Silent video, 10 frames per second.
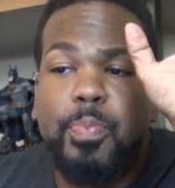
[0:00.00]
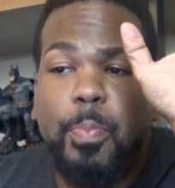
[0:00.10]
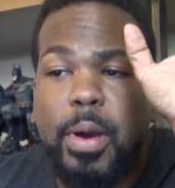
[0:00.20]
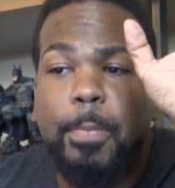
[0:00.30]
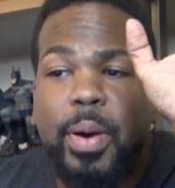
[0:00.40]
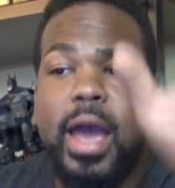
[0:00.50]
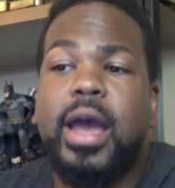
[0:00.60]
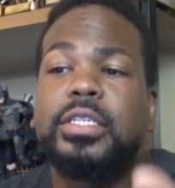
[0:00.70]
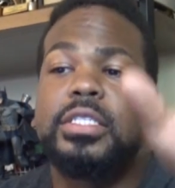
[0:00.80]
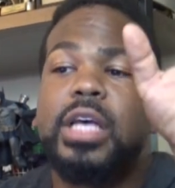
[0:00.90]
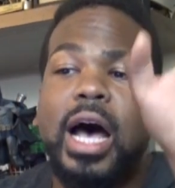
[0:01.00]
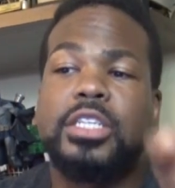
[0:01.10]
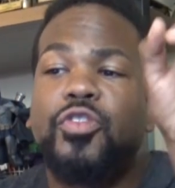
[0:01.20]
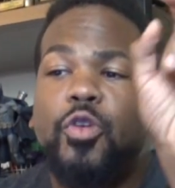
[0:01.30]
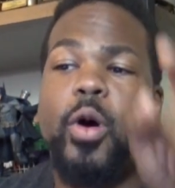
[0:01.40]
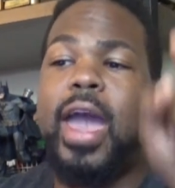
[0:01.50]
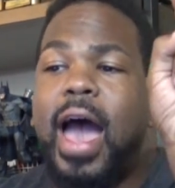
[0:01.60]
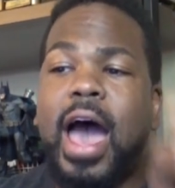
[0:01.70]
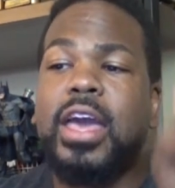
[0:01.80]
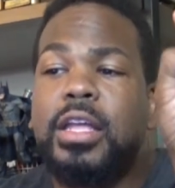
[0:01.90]
prepares us for a
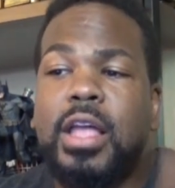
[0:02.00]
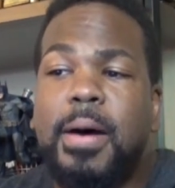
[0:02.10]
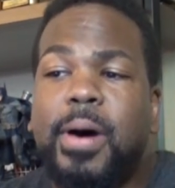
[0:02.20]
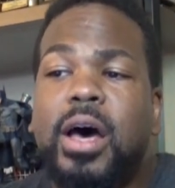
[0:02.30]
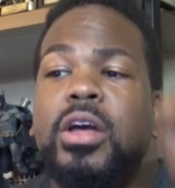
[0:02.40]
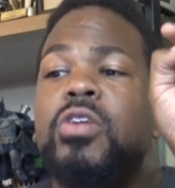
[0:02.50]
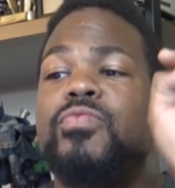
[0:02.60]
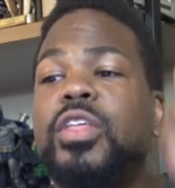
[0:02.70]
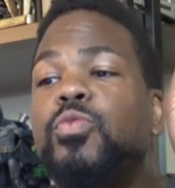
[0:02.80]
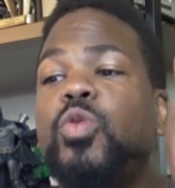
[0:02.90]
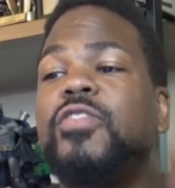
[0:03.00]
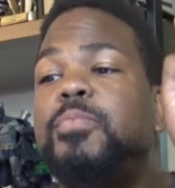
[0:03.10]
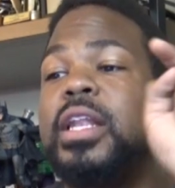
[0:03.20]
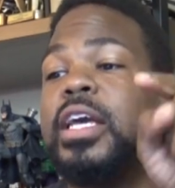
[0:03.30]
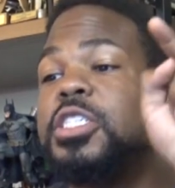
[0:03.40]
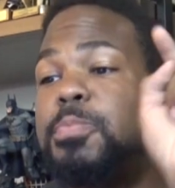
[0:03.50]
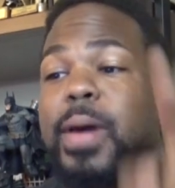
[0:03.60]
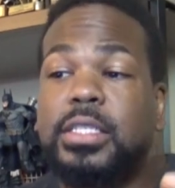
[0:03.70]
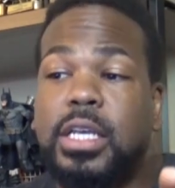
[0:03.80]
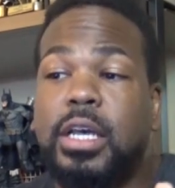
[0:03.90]
higher number than we've been
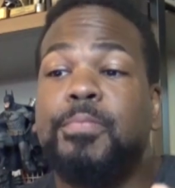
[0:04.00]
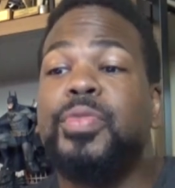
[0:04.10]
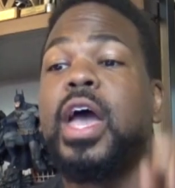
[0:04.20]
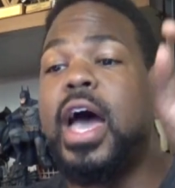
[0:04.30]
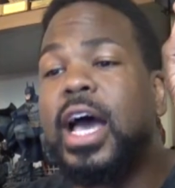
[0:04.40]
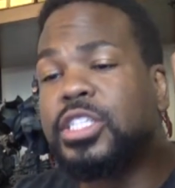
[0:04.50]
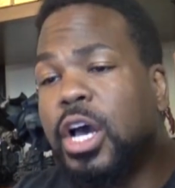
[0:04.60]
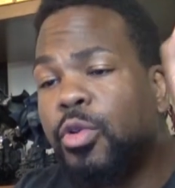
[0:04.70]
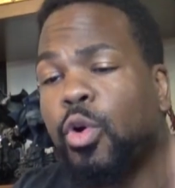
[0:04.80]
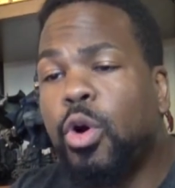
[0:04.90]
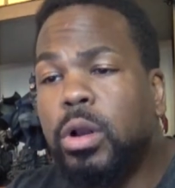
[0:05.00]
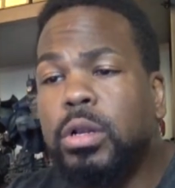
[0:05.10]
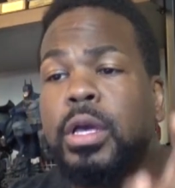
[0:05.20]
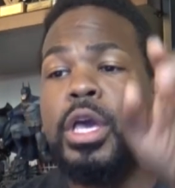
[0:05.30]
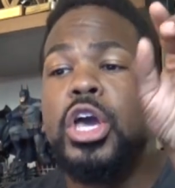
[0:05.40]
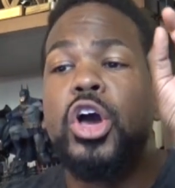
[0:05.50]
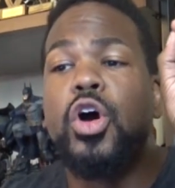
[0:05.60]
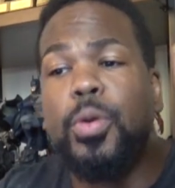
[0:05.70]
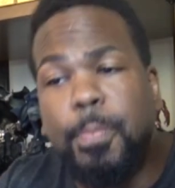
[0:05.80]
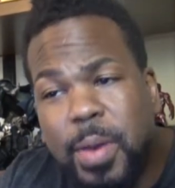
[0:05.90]
expecting. As a rule,
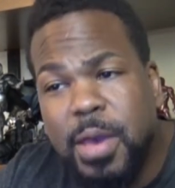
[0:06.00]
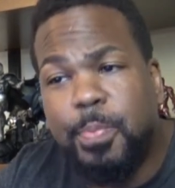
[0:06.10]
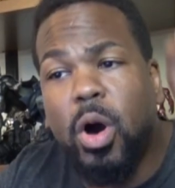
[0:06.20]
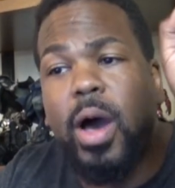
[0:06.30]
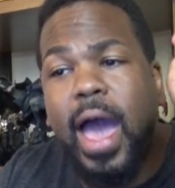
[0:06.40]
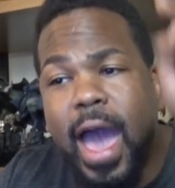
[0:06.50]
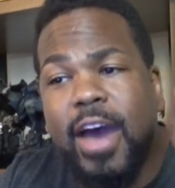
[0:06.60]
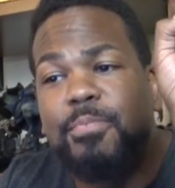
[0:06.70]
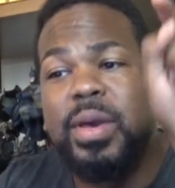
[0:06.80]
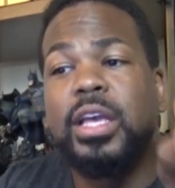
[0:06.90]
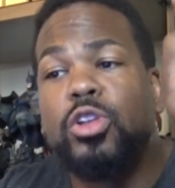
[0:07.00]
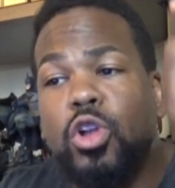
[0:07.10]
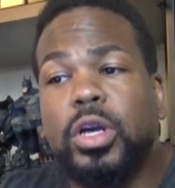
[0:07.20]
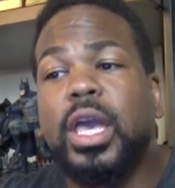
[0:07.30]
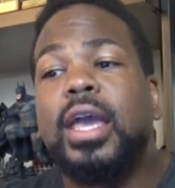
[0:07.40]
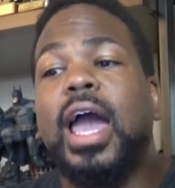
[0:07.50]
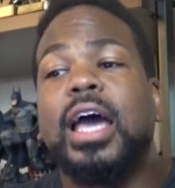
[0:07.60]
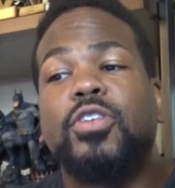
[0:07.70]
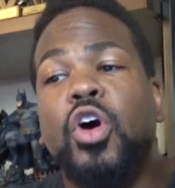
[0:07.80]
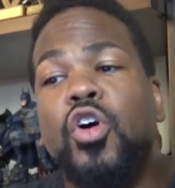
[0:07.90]
people have been looking
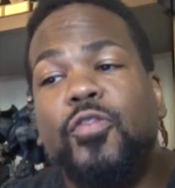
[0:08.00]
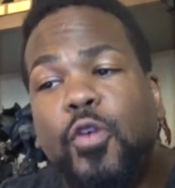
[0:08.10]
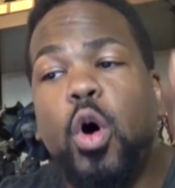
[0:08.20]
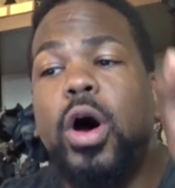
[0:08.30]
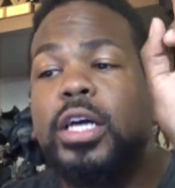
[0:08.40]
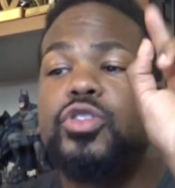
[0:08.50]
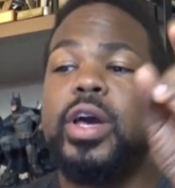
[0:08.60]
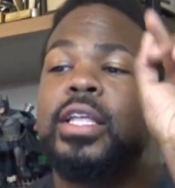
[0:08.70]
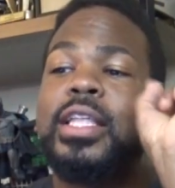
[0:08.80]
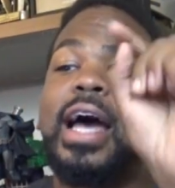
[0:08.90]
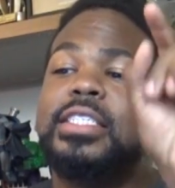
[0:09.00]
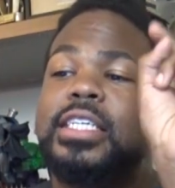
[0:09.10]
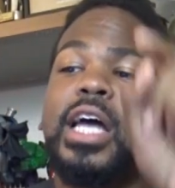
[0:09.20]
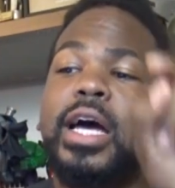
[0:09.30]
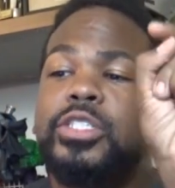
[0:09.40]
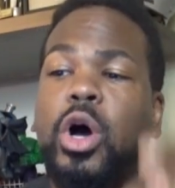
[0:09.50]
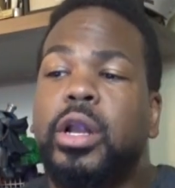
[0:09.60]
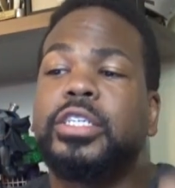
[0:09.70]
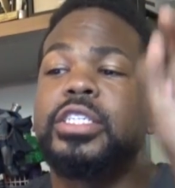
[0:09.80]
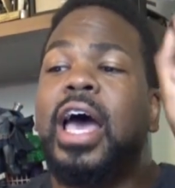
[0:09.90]
at
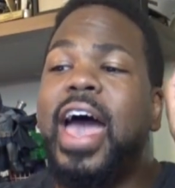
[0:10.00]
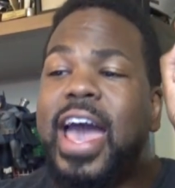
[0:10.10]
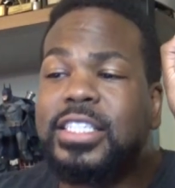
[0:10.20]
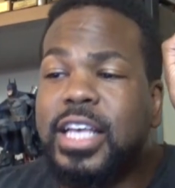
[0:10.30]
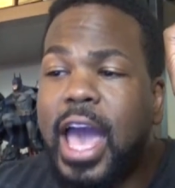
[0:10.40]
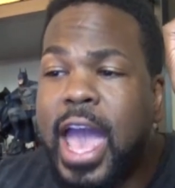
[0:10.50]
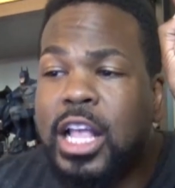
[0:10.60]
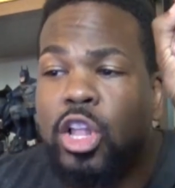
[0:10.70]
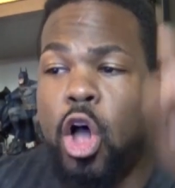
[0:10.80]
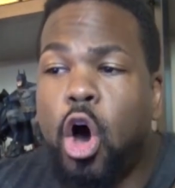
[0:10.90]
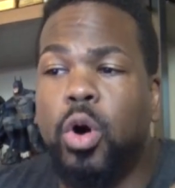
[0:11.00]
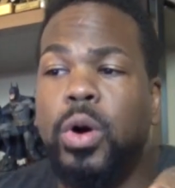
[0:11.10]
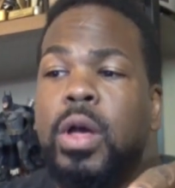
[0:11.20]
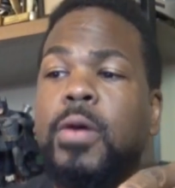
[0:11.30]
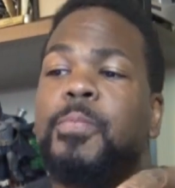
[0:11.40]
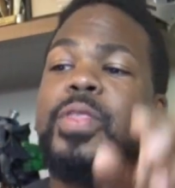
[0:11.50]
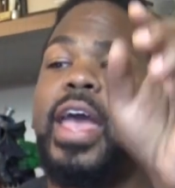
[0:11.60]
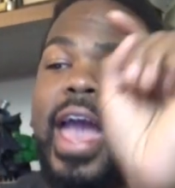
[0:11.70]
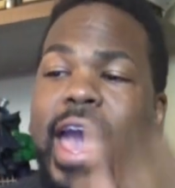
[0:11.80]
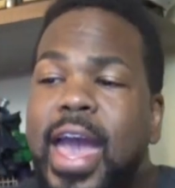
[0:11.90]
$499 as a low
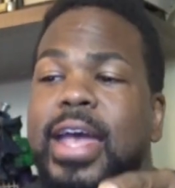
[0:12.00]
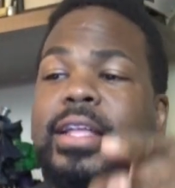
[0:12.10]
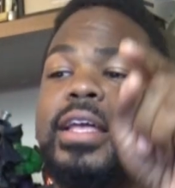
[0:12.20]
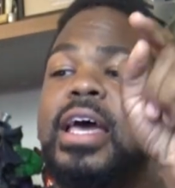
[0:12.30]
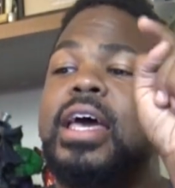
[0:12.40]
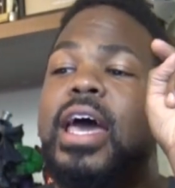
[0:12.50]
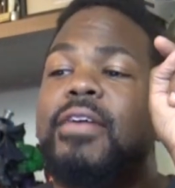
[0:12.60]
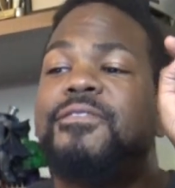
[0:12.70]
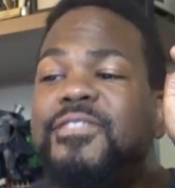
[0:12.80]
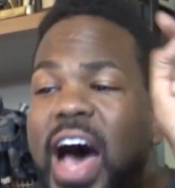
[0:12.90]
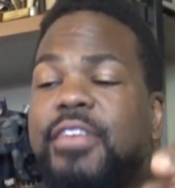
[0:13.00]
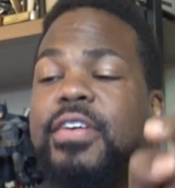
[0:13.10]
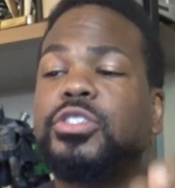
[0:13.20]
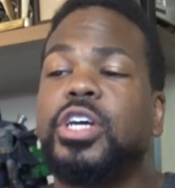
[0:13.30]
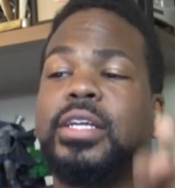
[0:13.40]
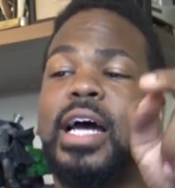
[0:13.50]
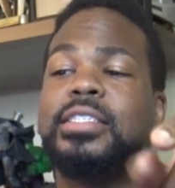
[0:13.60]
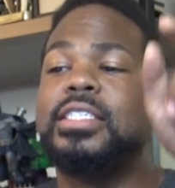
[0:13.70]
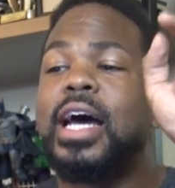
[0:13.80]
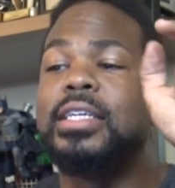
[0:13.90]
and
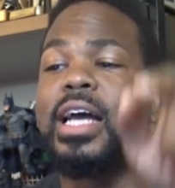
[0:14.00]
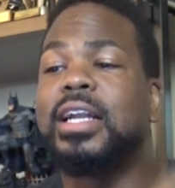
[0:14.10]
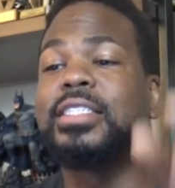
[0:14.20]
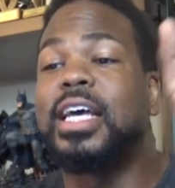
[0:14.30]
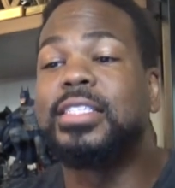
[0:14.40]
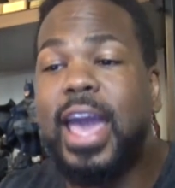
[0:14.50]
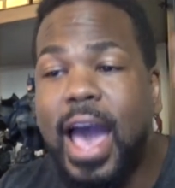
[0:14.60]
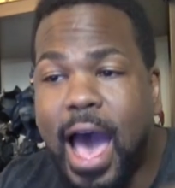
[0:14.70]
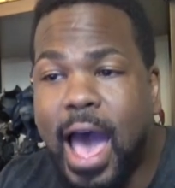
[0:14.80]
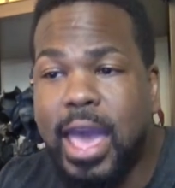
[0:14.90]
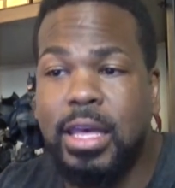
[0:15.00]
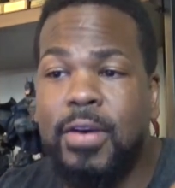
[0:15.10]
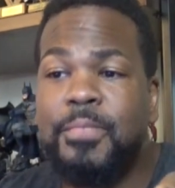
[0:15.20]
$599 as a high.